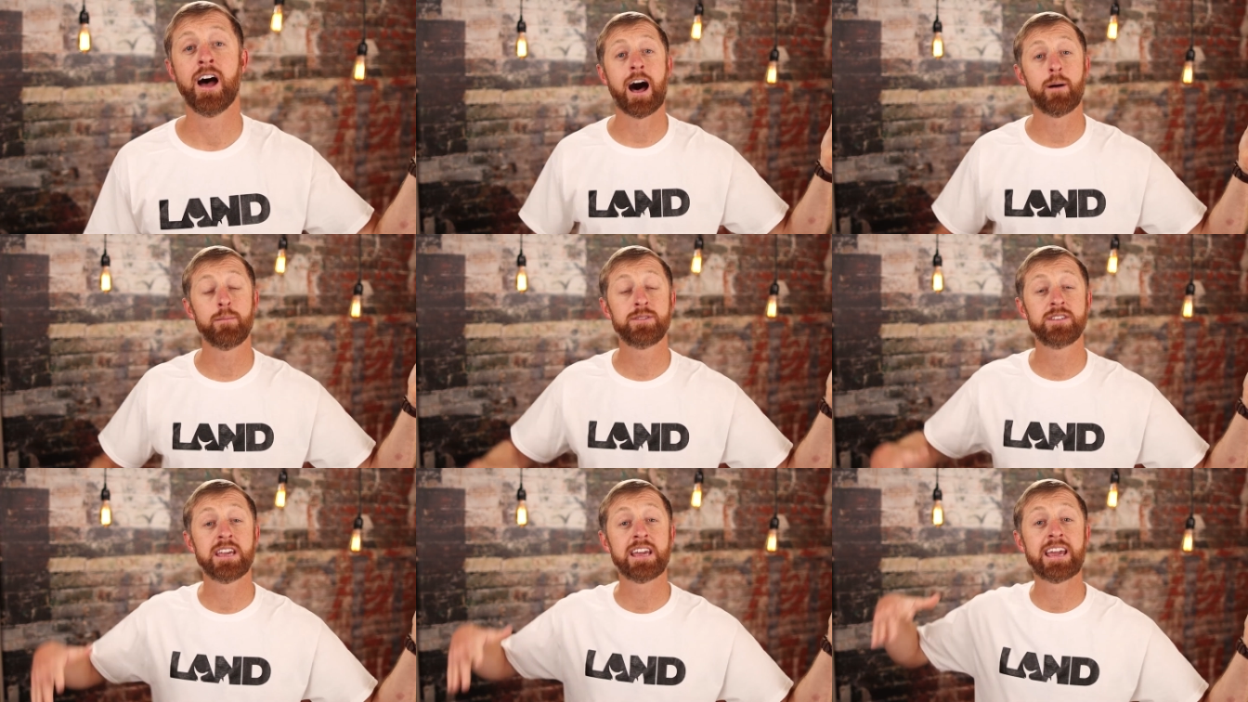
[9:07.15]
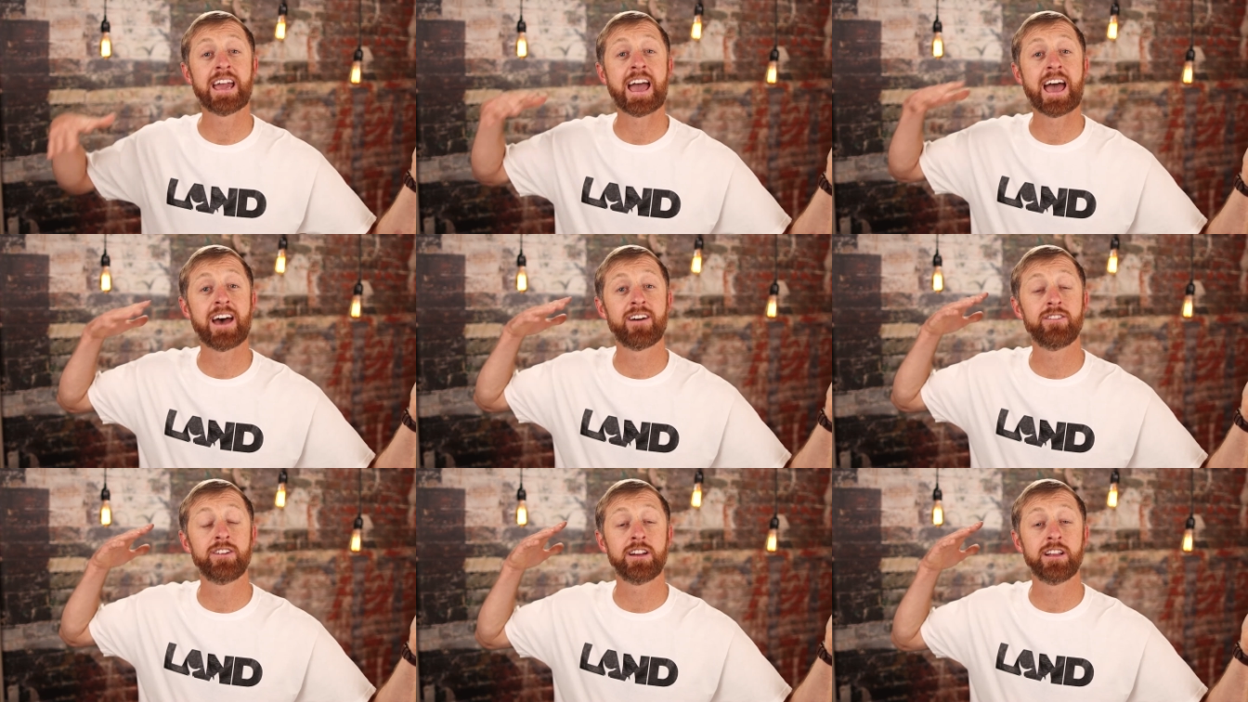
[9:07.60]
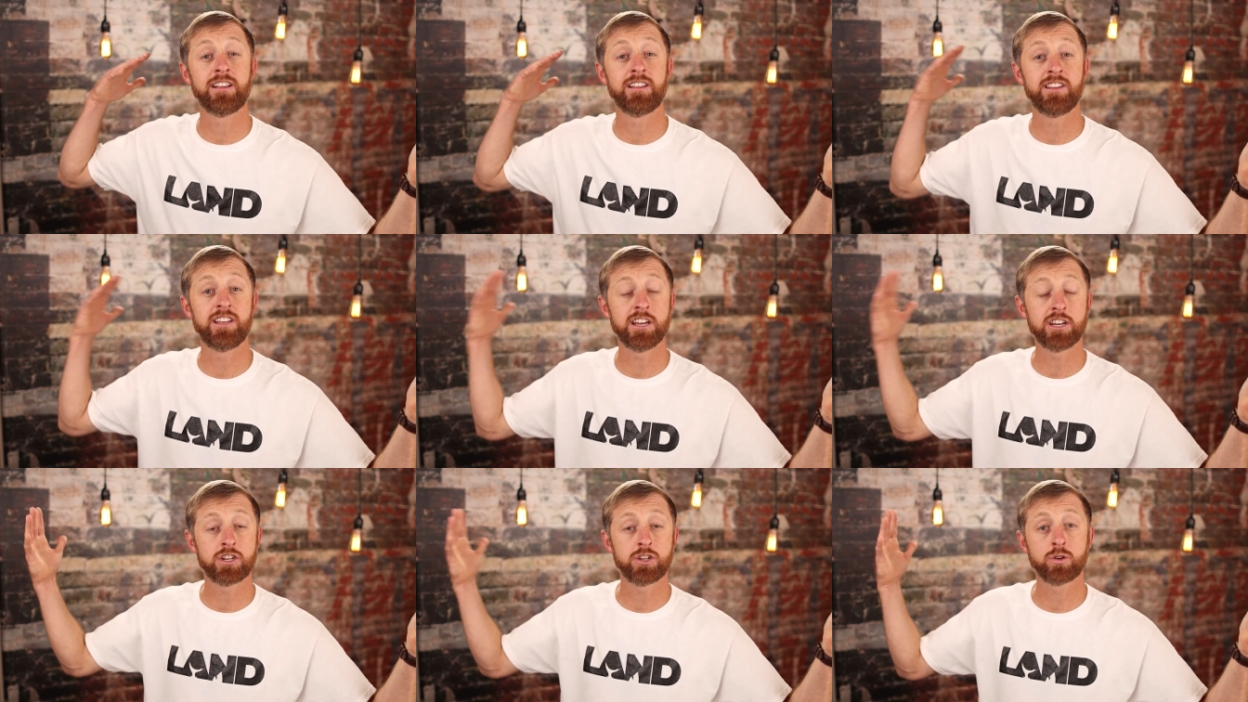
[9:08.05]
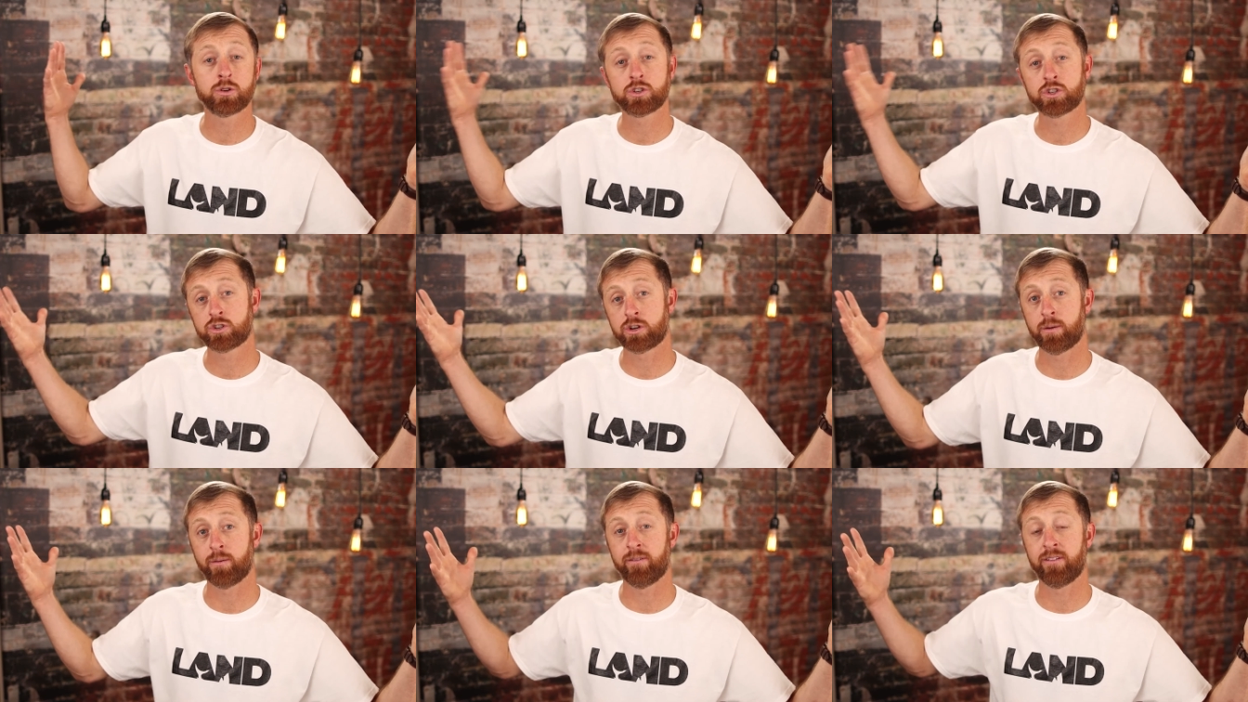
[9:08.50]
I'm saying have an additional
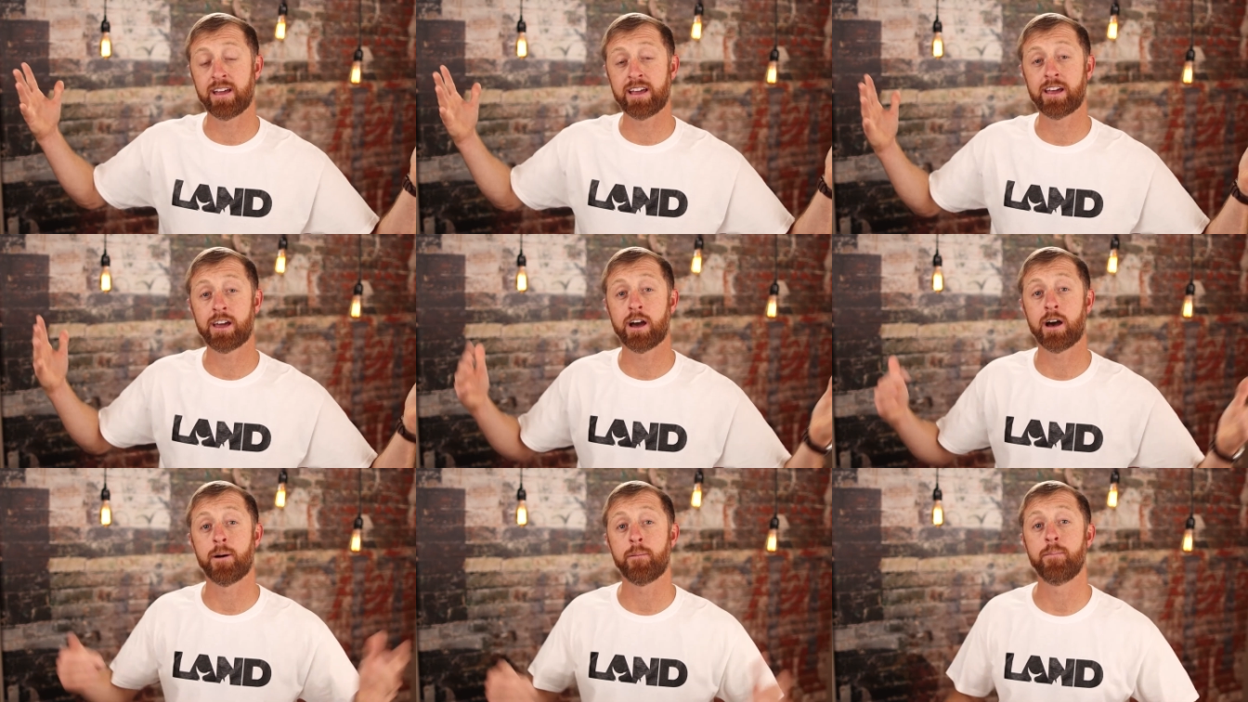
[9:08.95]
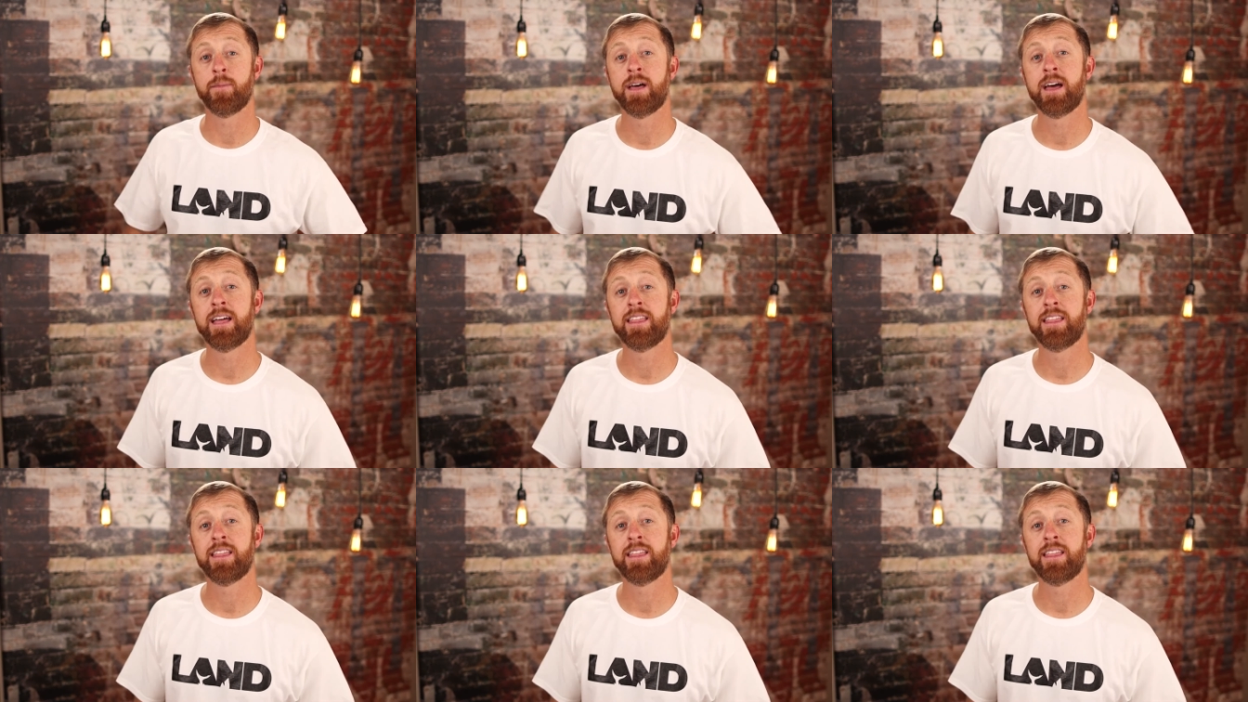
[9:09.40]
stream of income